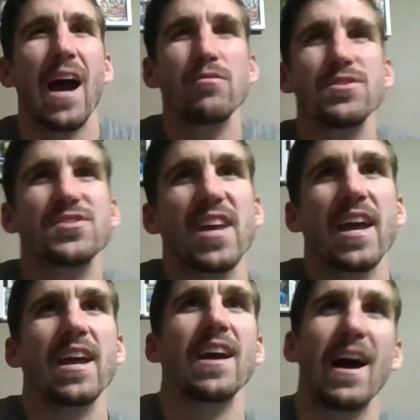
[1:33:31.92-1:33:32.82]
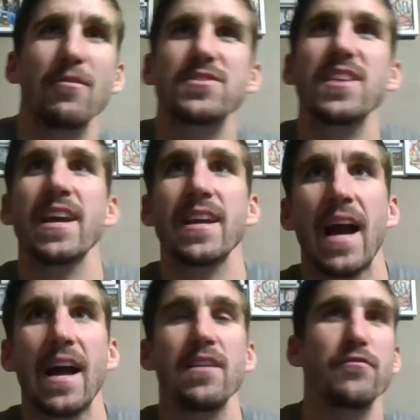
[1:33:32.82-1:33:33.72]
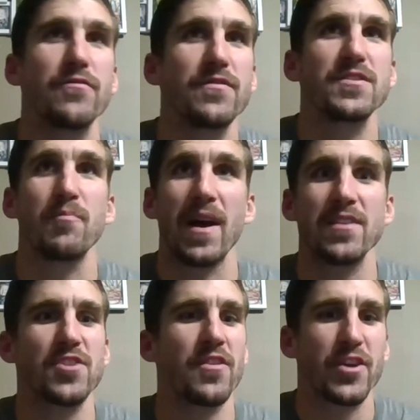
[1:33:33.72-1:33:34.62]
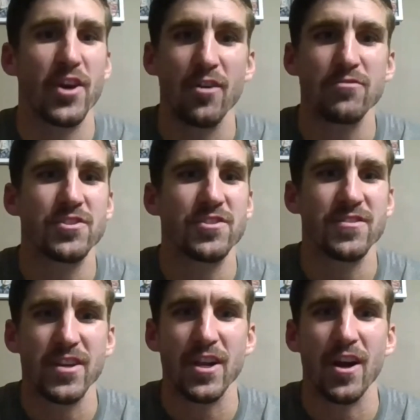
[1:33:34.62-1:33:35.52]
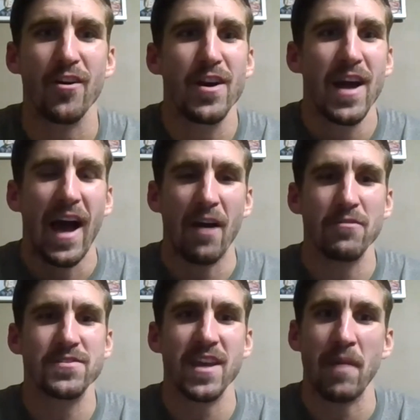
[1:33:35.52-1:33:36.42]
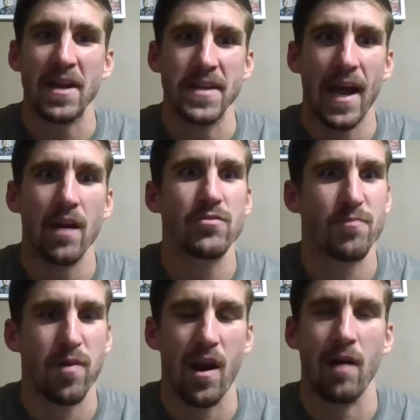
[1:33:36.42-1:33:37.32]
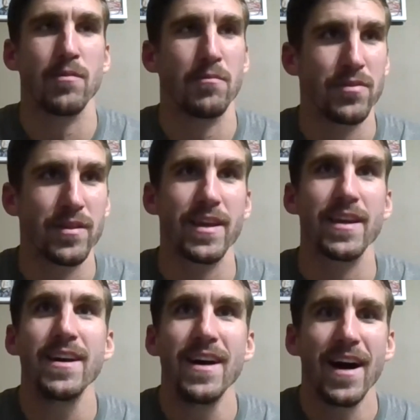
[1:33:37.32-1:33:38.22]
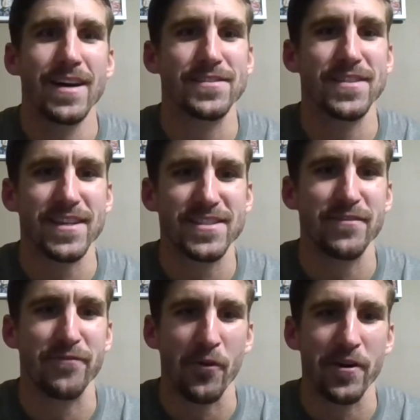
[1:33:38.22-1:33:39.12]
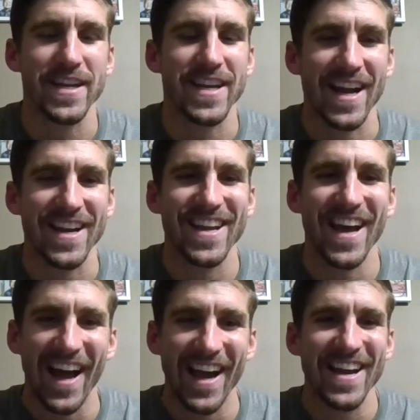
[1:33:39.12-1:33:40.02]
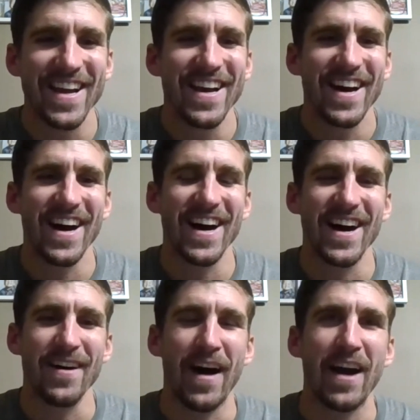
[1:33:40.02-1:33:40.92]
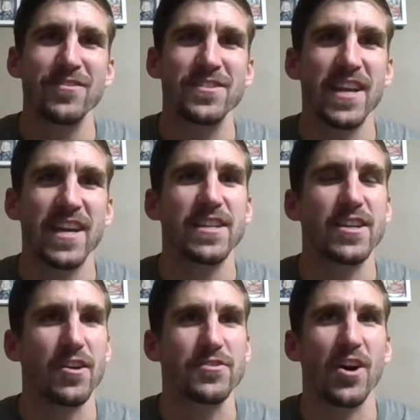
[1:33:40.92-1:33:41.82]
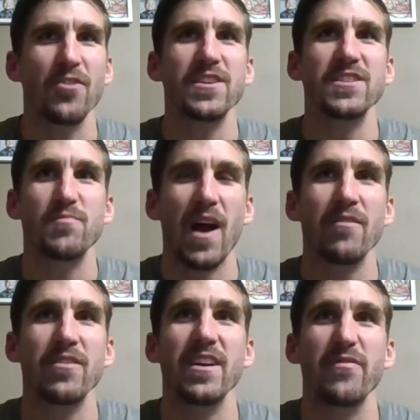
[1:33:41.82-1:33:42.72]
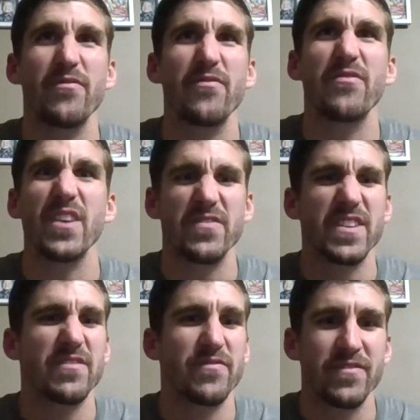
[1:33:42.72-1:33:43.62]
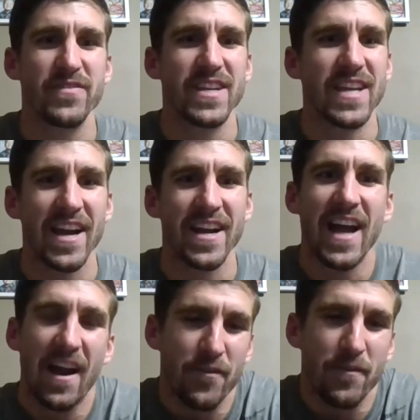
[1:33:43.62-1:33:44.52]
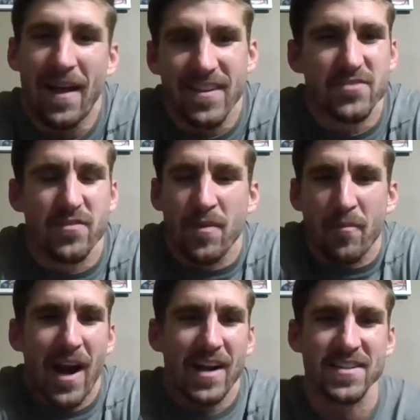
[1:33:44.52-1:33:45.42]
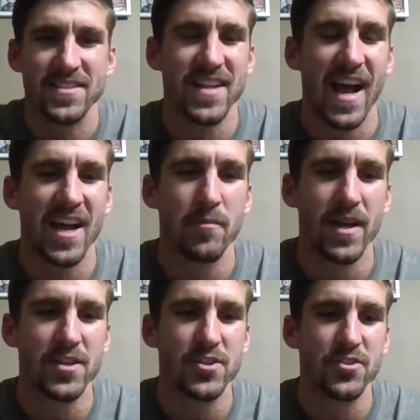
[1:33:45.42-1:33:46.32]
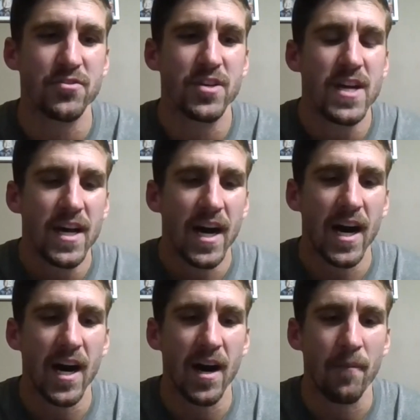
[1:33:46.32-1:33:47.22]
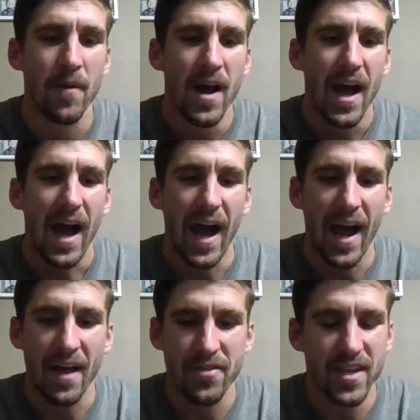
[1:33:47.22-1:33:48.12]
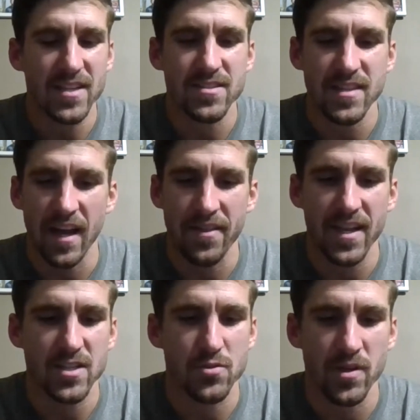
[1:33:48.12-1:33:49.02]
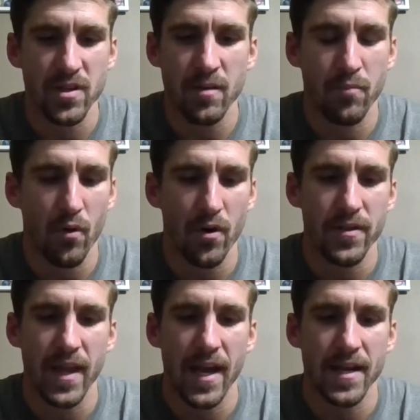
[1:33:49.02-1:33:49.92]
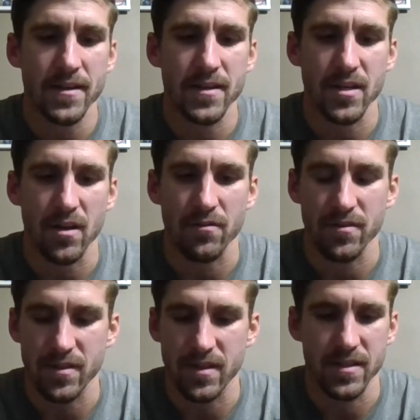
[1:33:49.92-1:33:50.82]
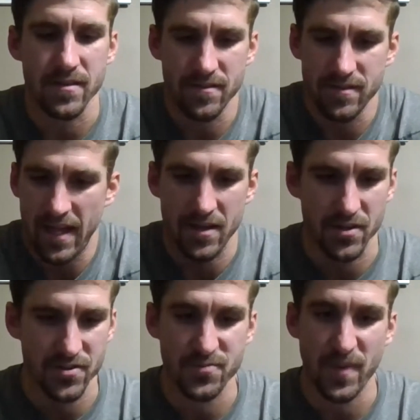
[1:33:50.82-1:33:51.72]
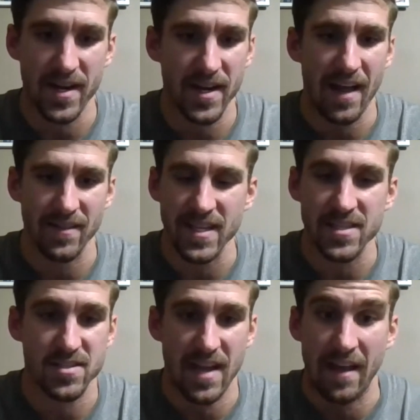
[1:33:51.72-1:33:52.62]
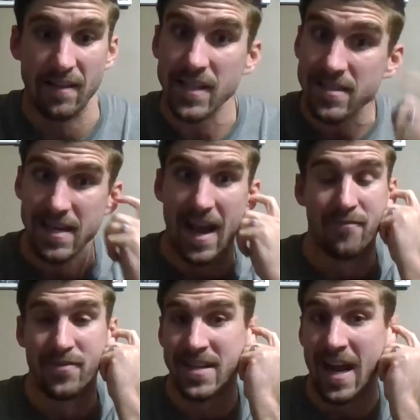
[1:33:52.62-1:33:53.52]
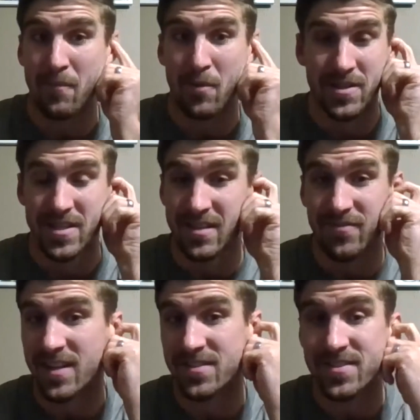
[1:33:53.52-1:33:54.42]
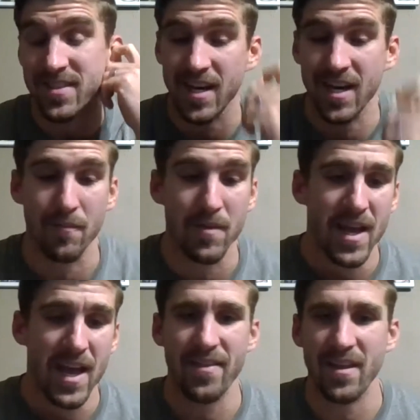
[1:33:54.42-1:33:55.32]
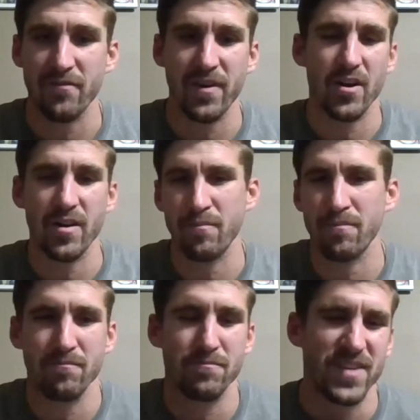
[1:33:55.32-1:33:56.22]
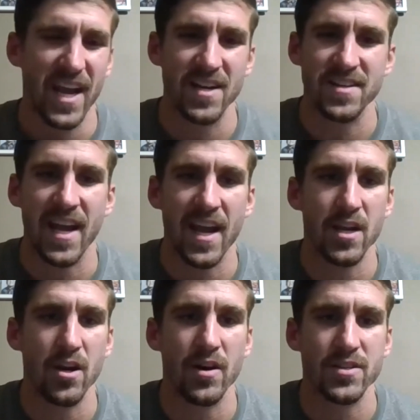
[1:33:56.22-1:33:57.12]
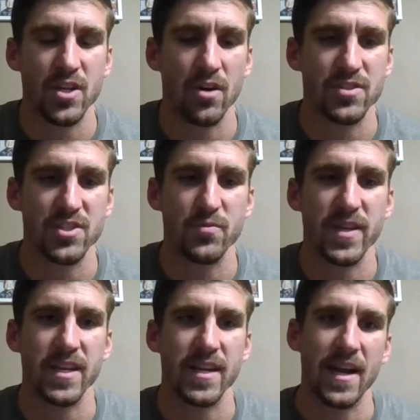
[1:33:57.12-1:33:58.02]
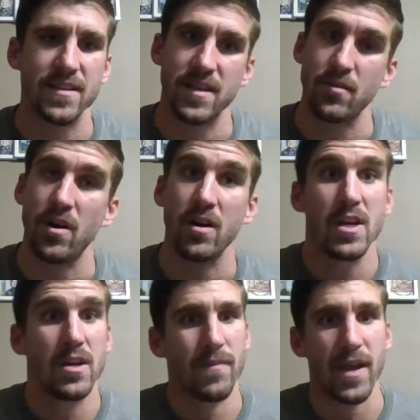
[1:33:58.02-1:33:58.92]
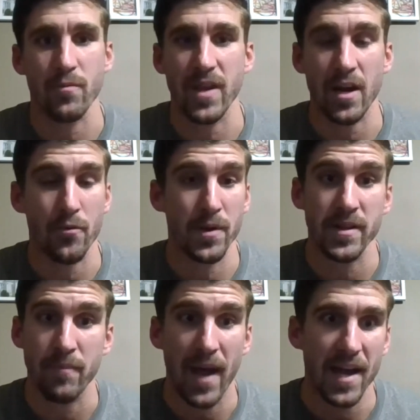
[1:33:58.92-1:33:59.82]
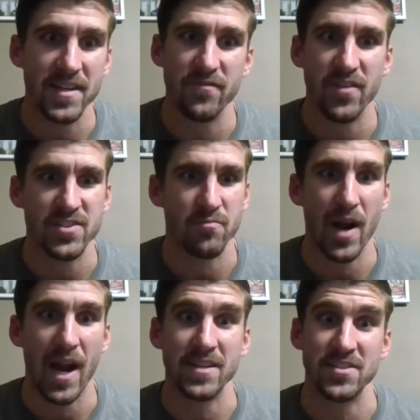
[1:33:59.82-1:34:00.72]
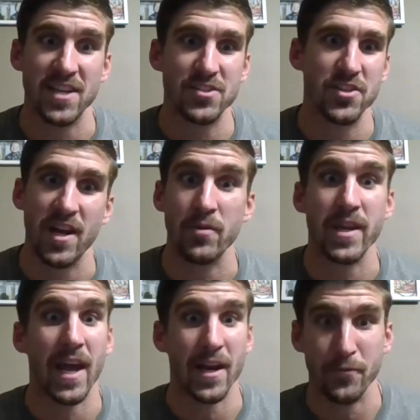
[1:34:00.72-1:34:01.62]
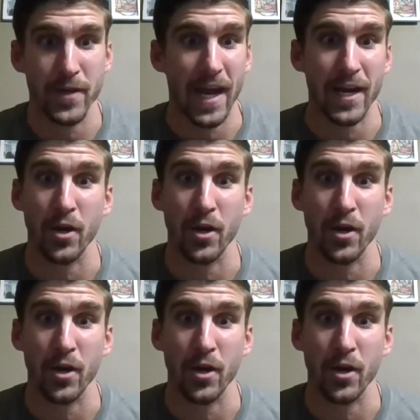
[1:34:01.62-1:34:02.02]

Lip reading: would say it kind of depends on the coach. I would say my dad was probably a 60-40 kind of guy. I would say, Tony's probably a 50-50 kind of guy from at least from the practices I had been to. I think it's really important that, that you're spending at least half the time on the defense. And then very day to day, as coaches, we can kind of say, well, man, we had a really bad defensive practice yesterday. We got to go